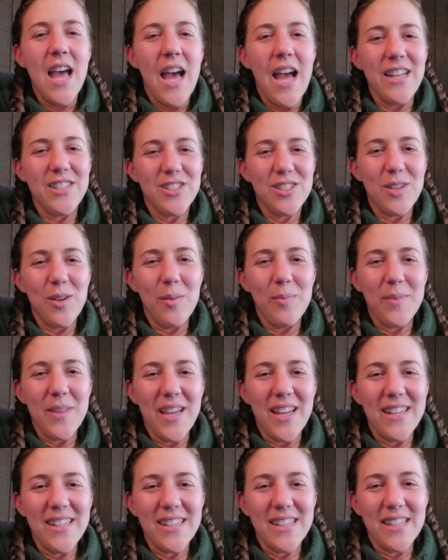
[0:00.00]
I just hope
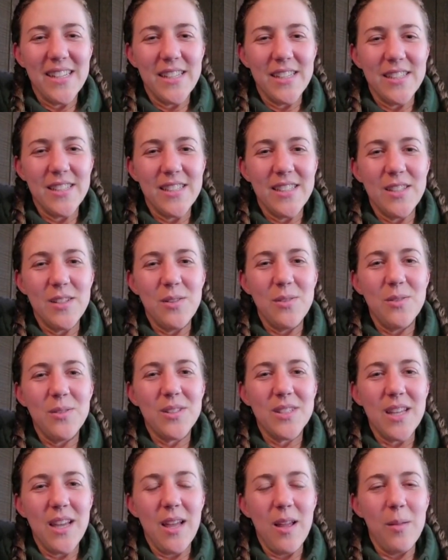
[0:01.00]
that it can continue
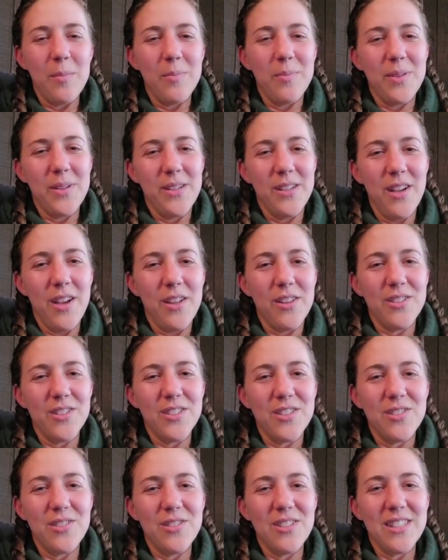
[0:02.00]
to help other
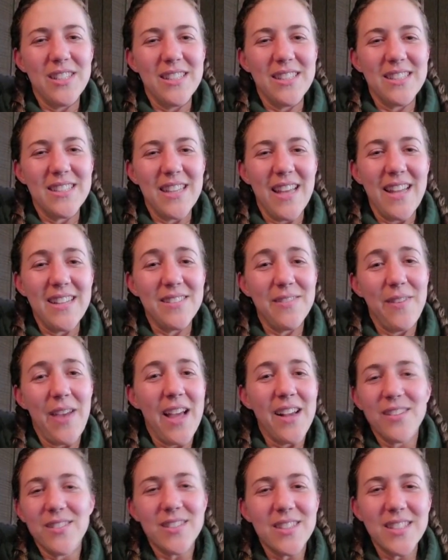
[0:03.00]
students and
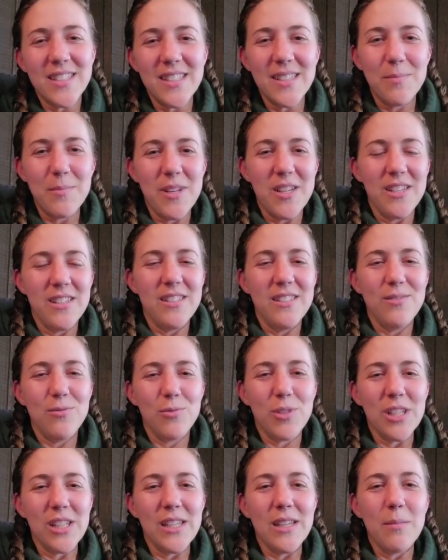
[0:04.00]
faculty. I mean, it
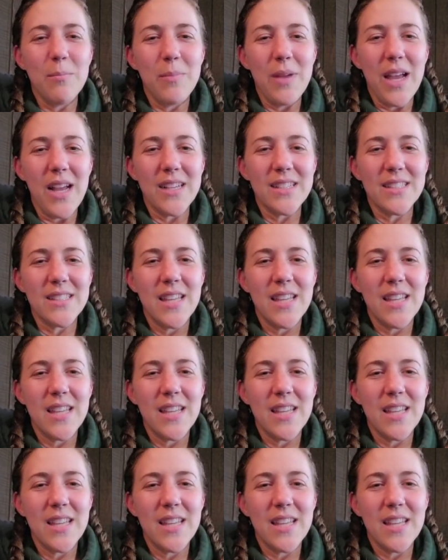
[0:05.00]
really impacts